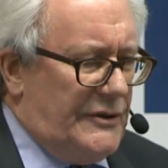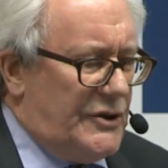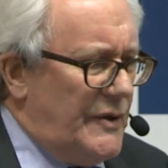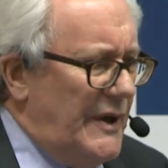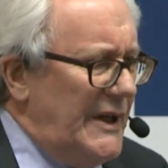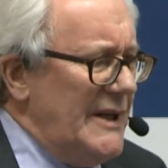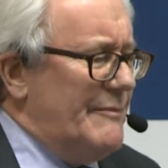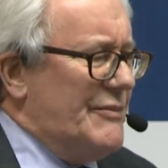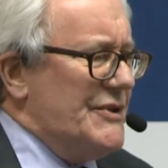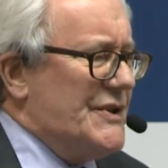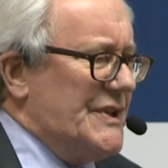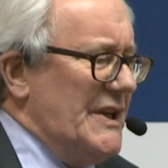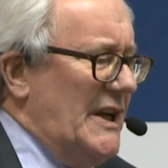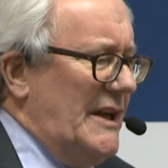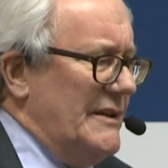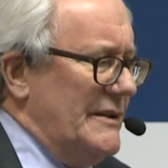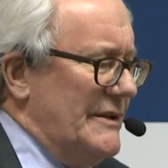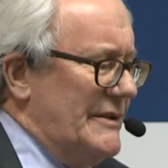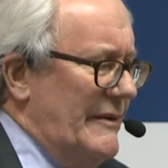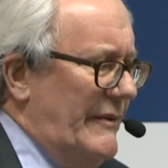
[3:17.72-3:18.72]

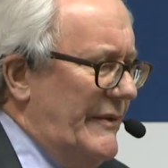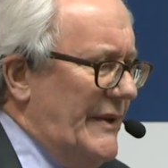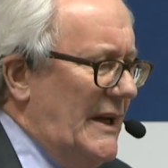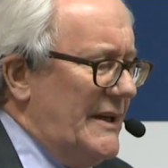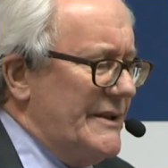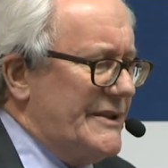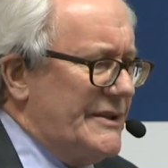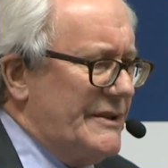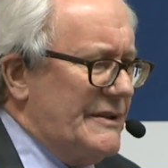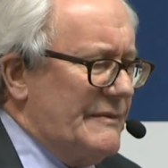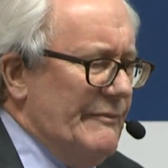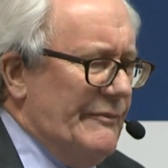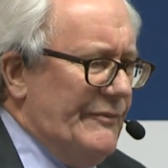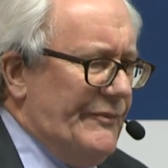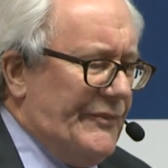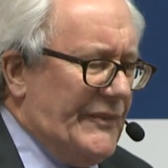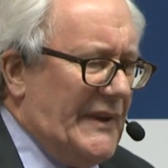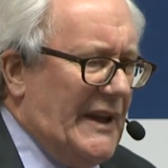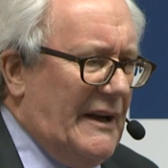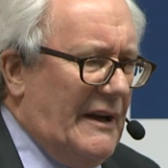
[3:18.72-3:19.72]
20%,
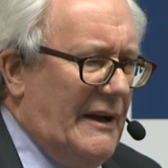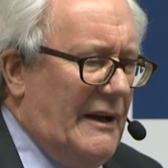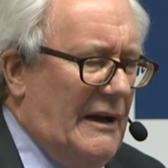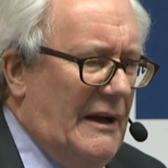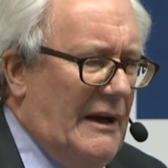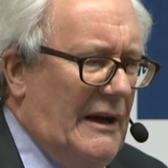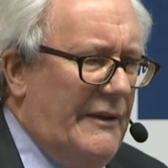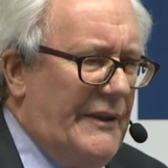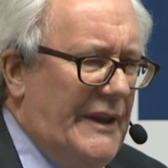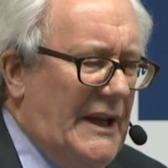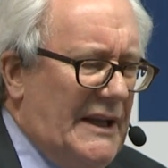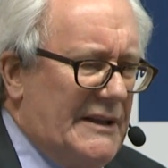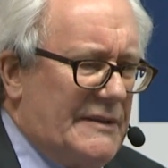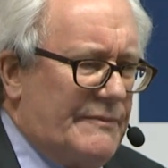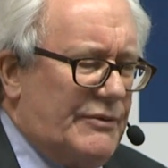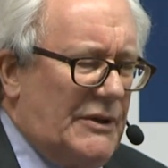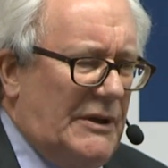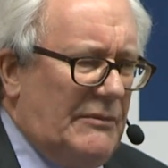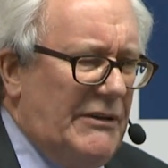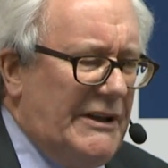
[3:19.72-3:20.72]
and
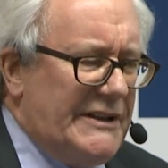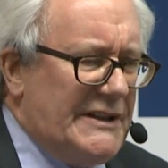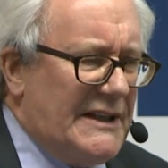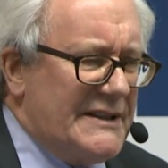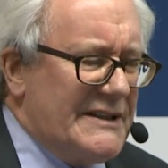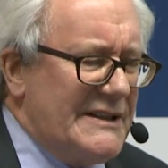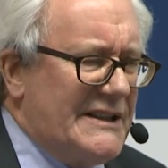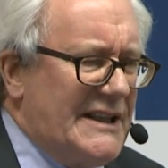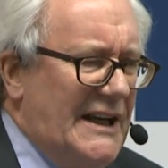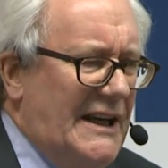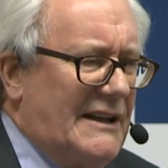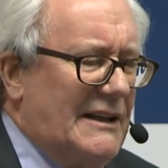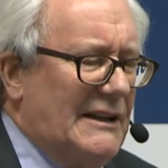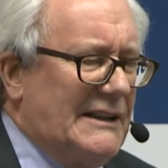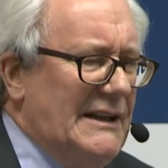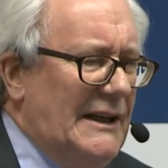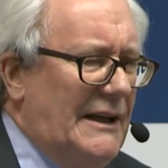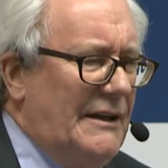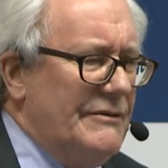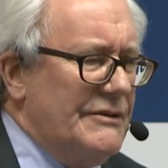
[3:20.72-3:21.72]
that probably doesn't take
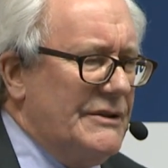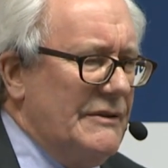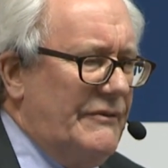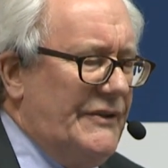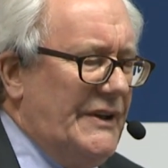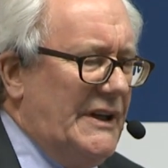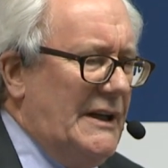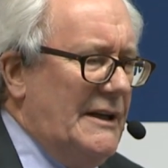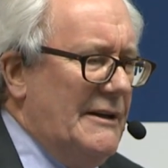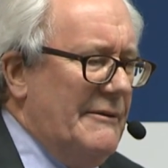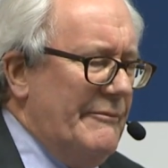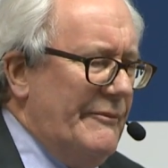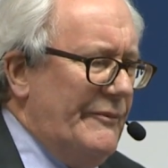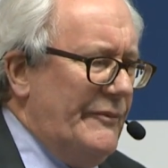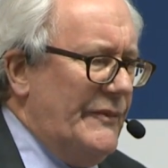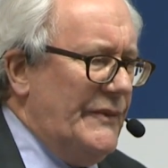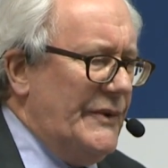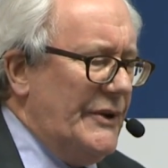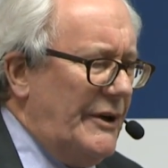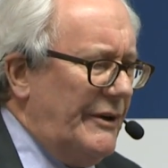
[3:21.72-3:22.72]
account of the
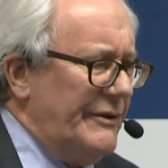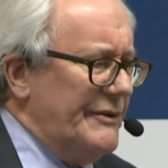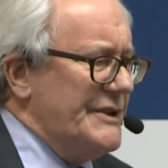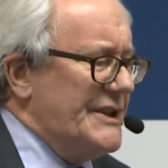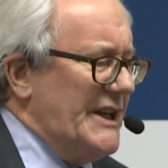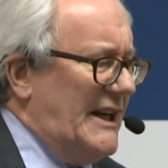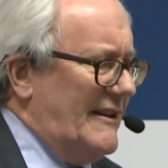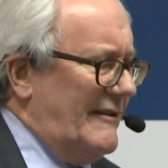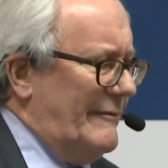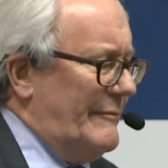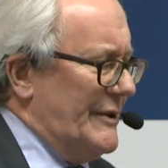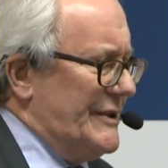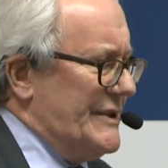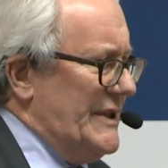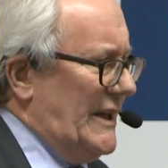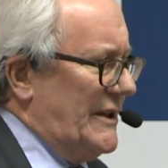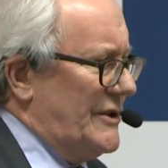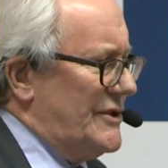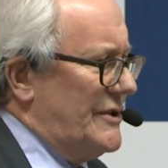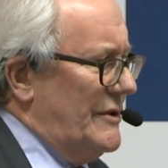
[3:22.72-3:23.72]
non-tariff
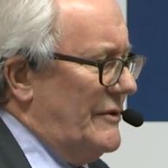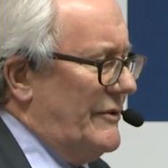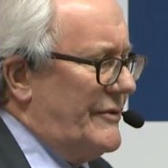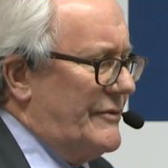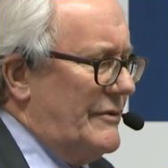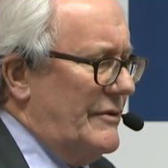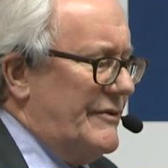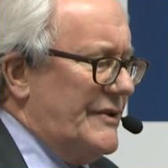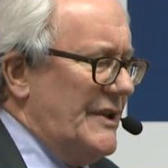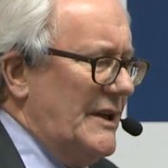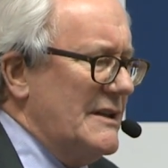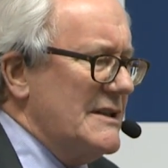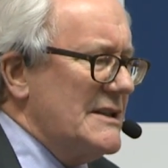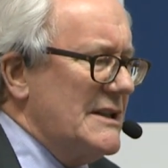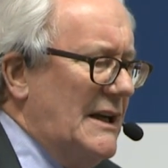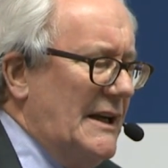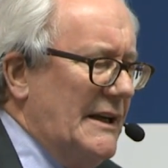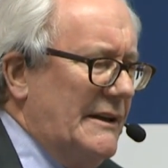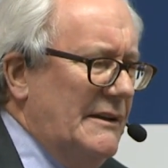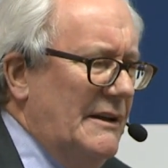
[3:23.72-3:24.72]
protection through things
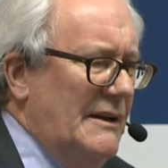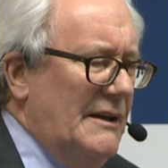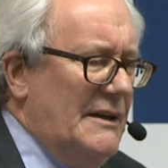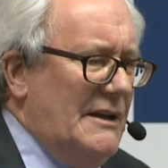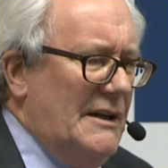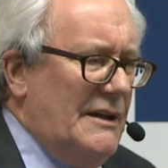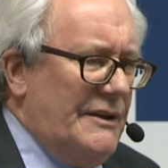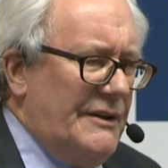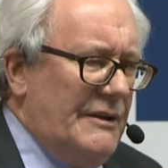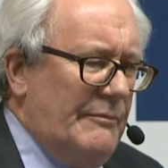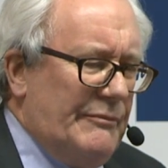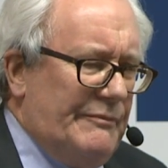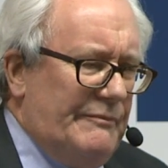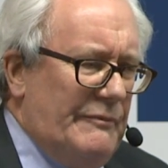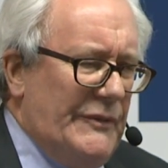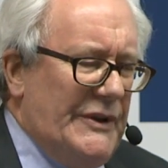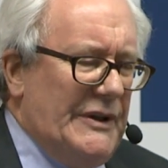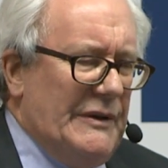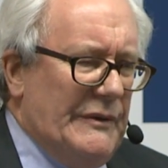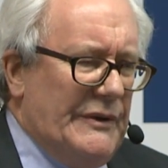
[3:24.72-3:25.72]
like
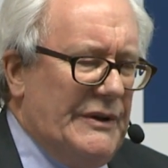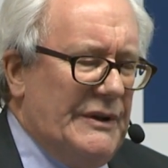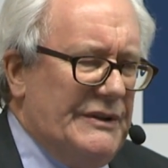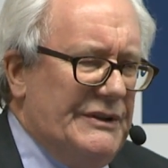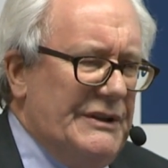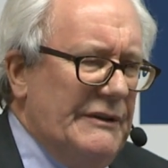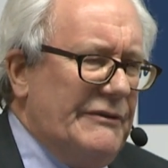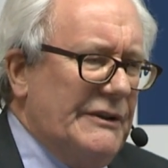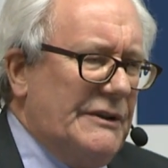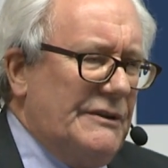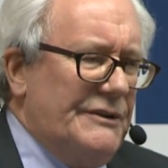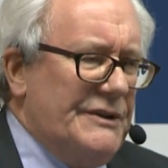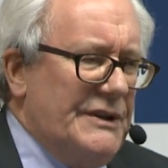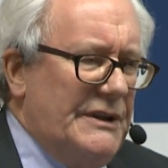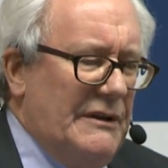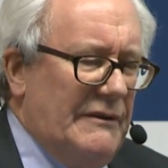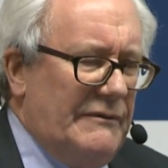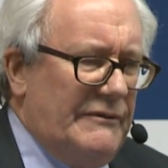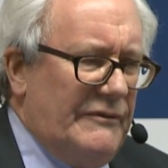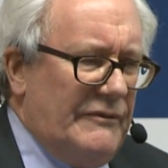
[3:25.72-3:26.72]
the
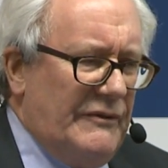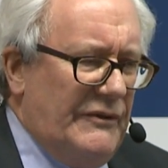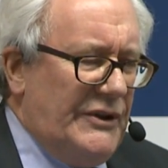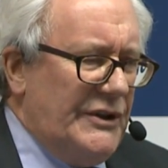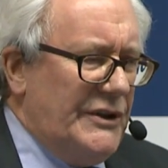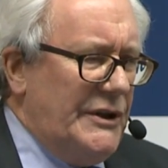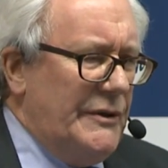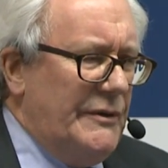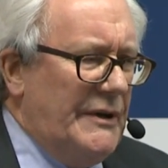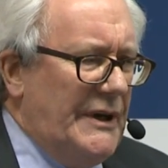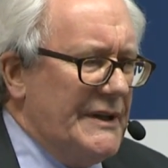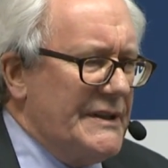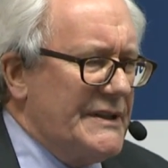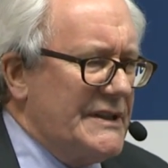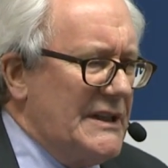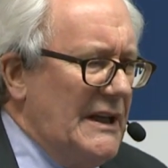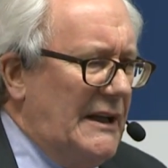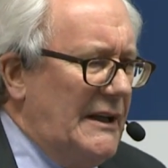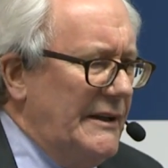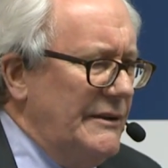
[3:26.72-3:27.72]
difficulty of the US
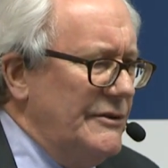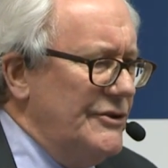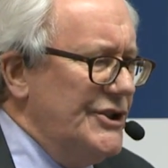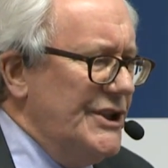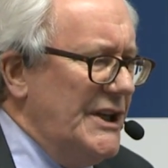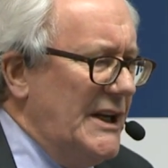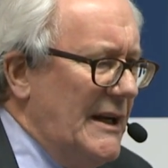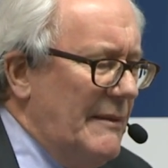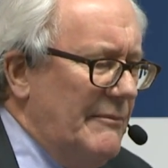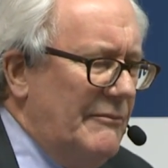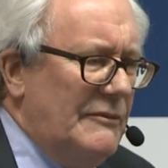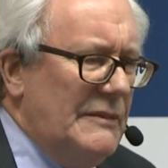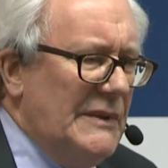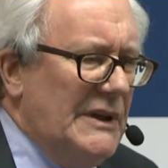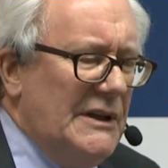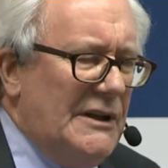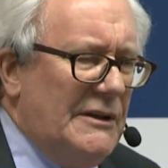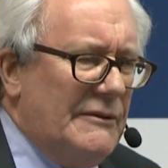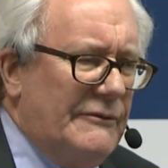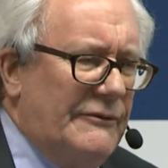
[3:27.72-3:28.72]
selling GM
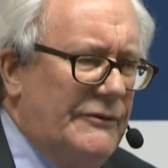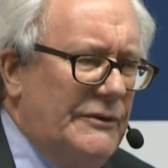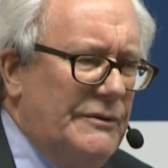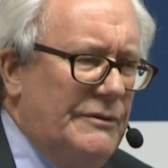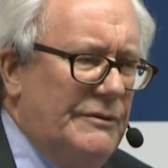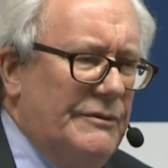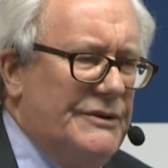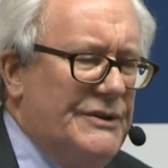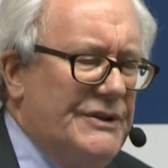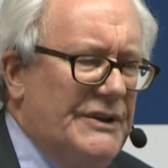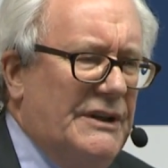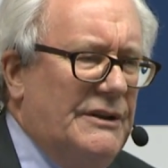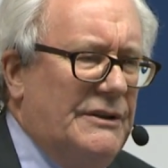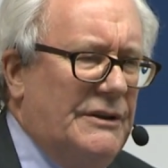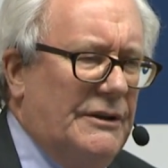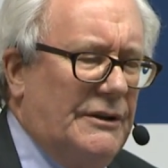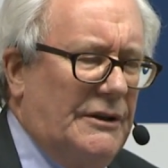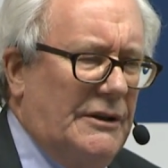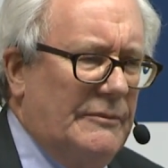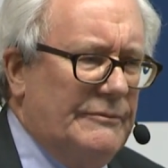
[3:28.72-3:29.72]
foods in
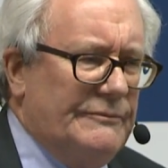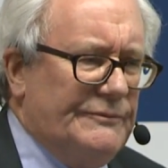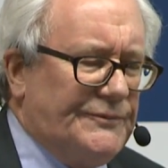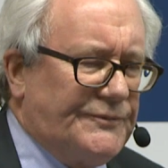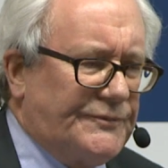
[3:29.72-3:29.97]
Europe.